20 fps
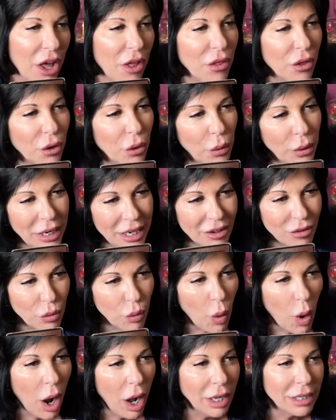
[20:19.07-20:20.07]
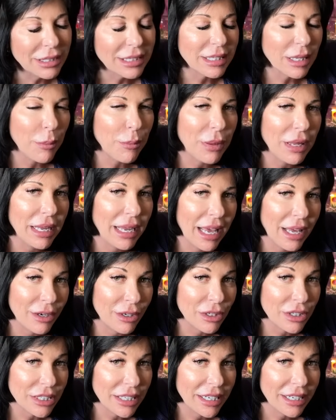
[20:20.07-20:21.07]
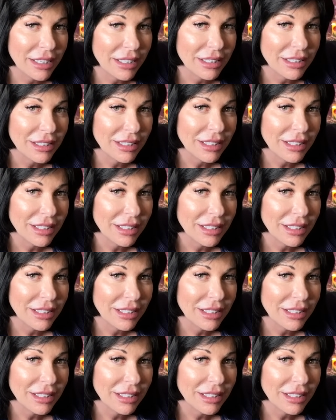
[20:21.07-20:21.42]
The Queen of Wands is a big energy.